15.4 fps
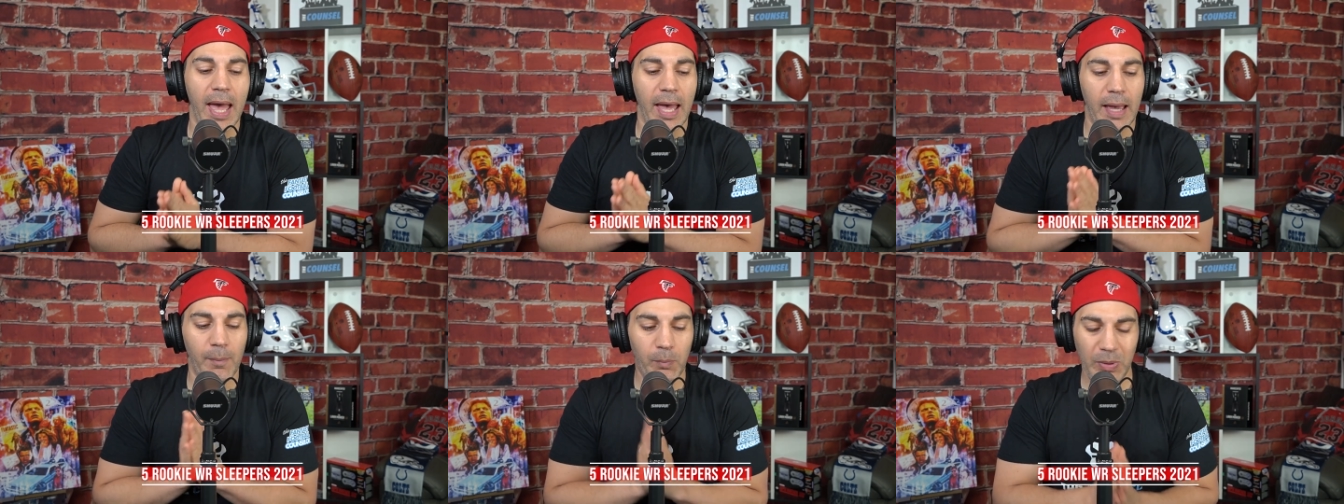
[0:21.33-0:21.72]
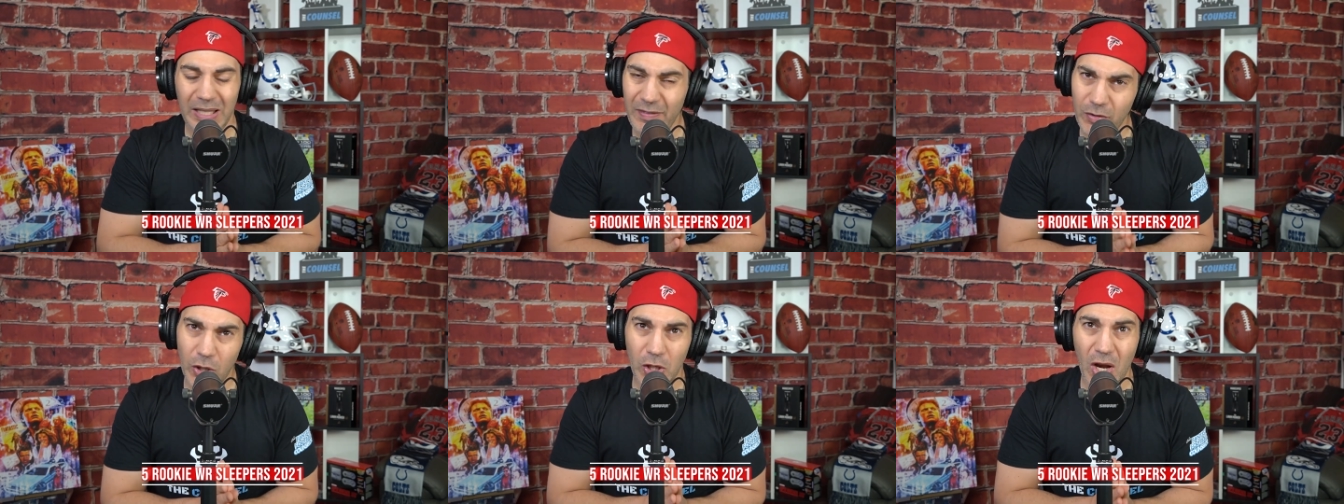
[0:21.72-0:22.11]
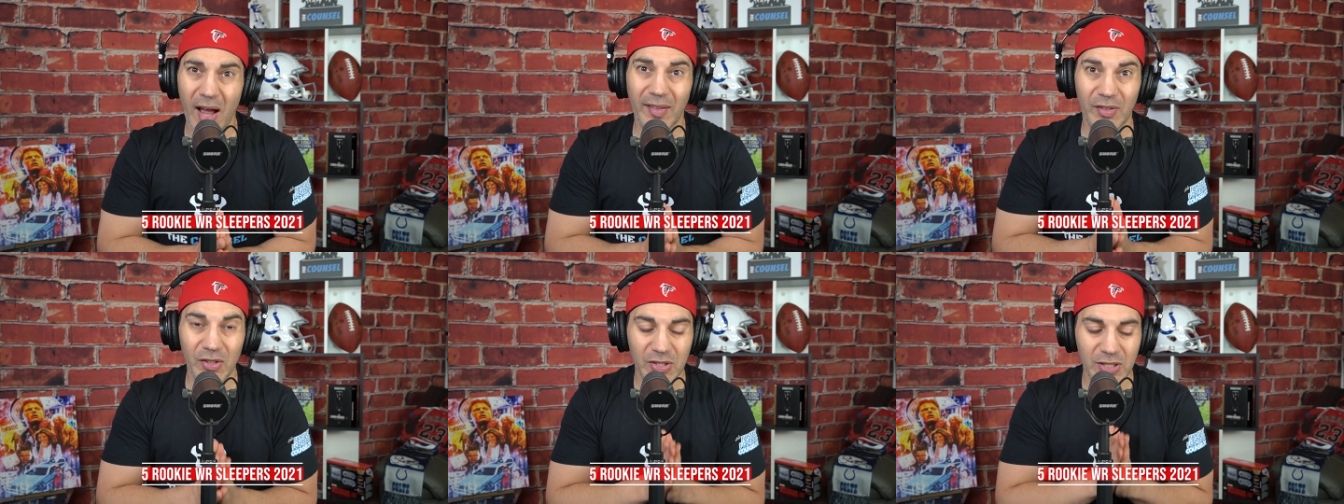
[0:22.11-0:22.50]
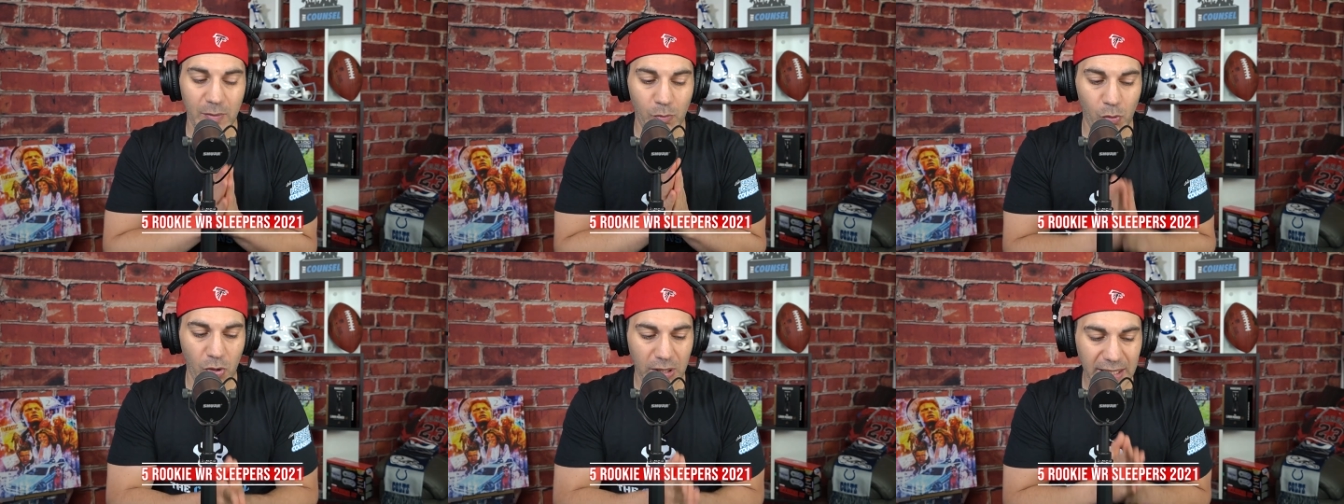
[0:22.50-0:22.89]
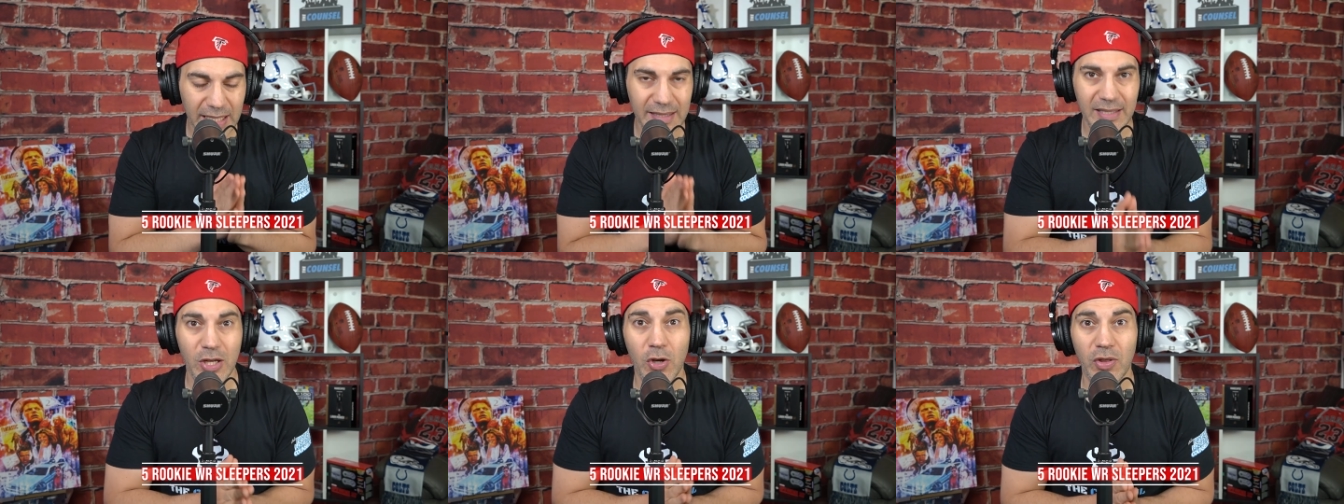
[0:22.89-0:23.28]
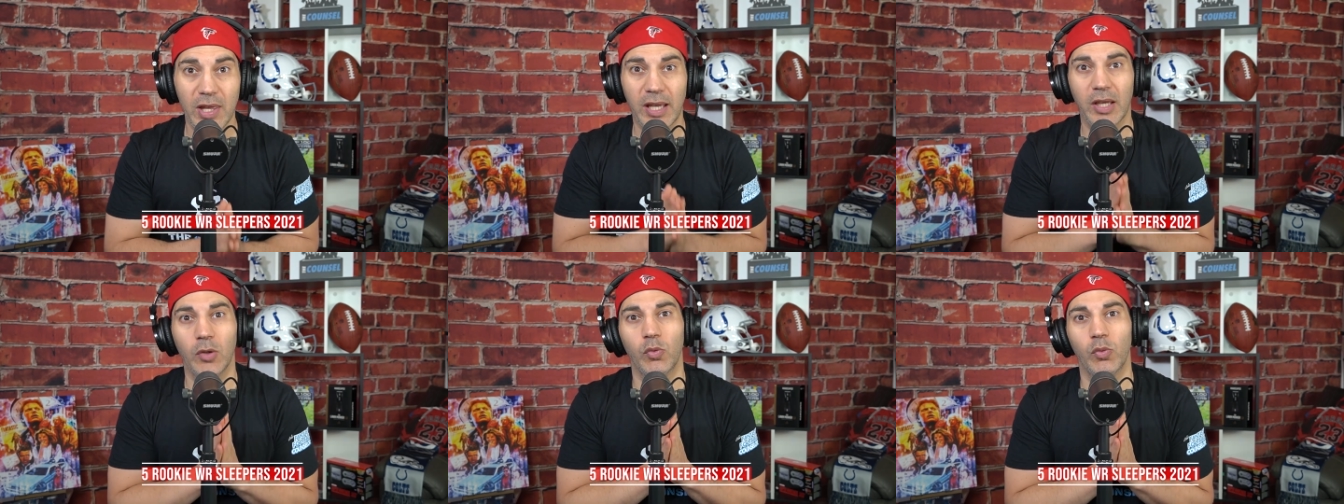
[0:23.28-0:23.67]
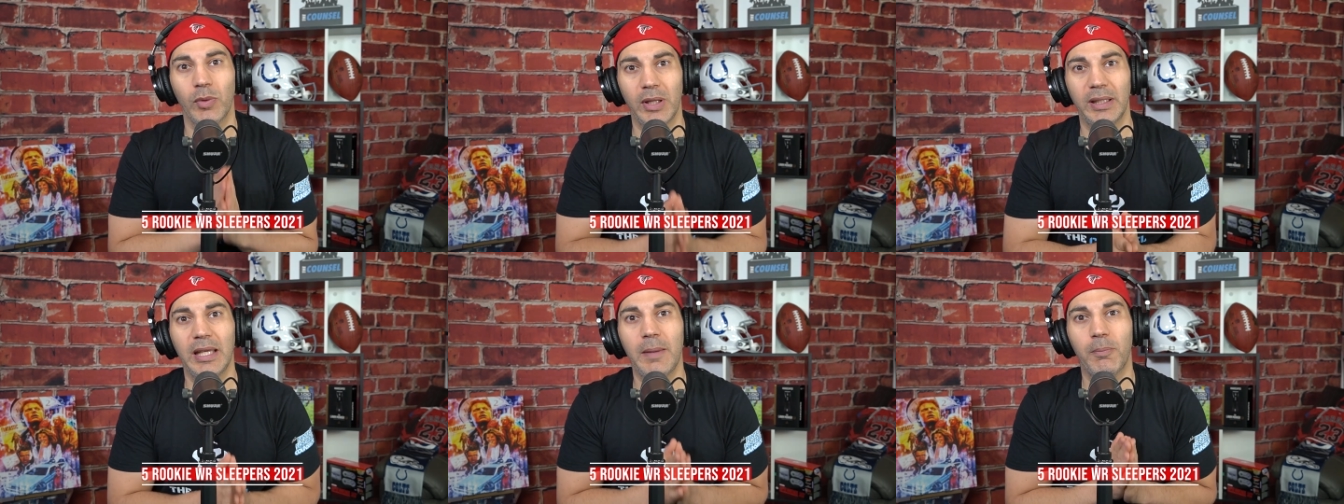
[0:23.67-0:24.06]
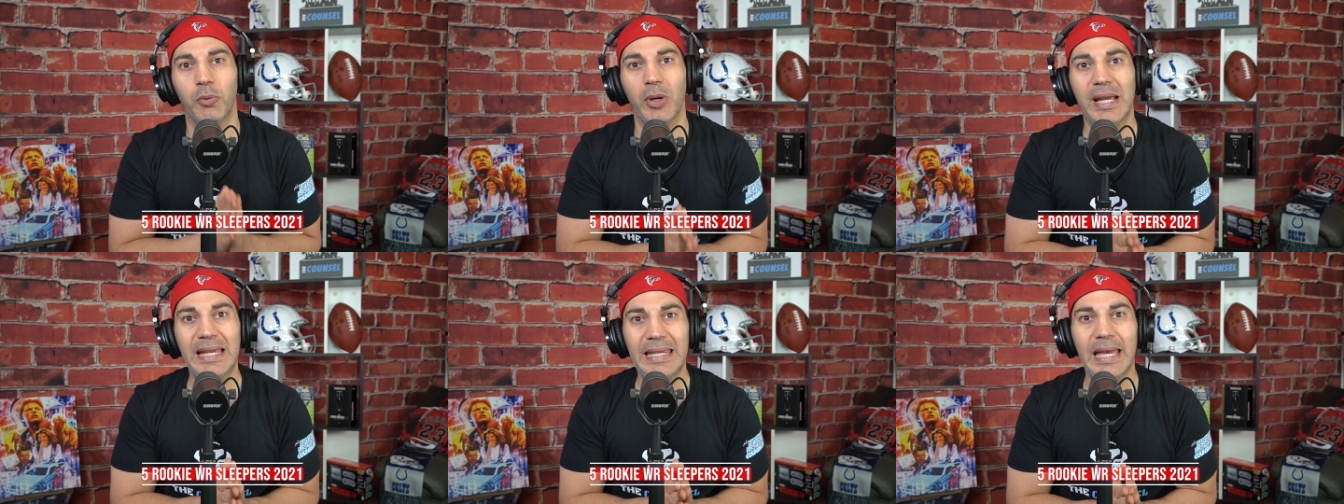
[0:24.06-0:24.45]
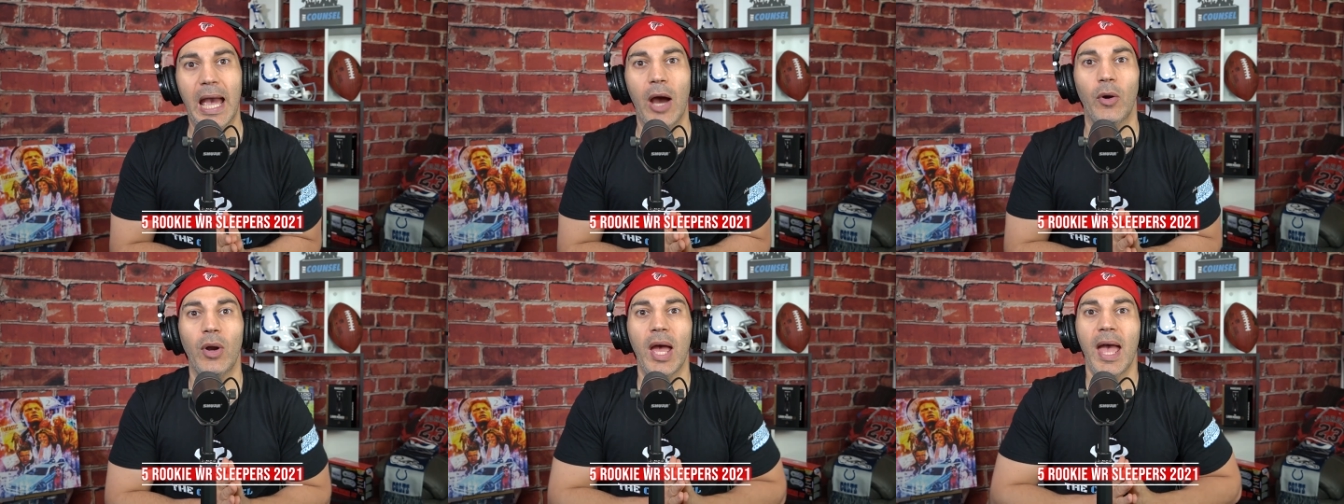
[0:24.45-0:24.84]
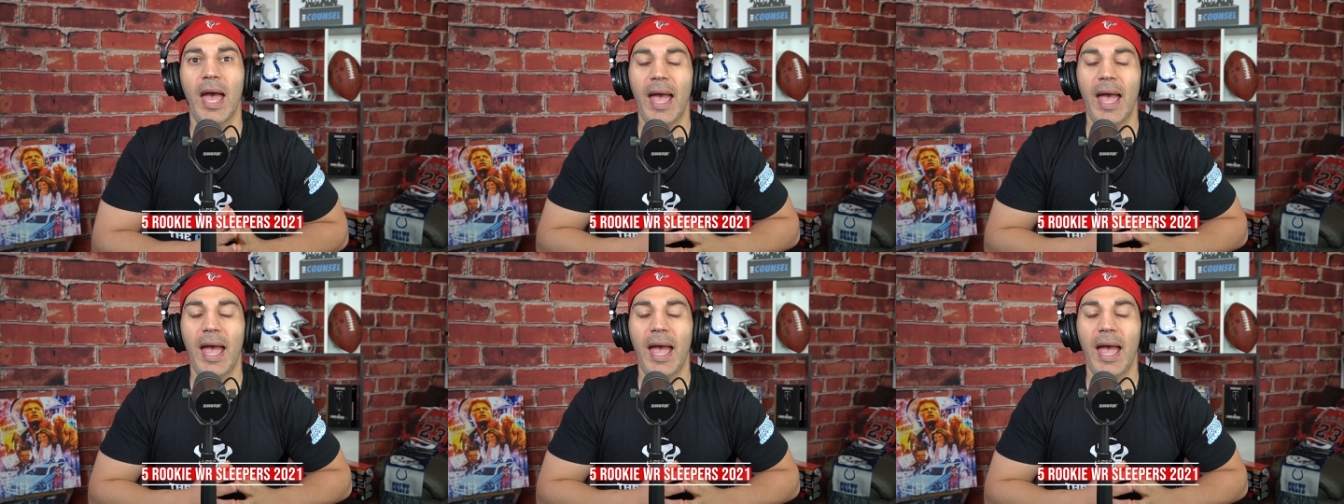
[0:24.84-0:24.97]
And believe it or not, there's some rookies here that could really break out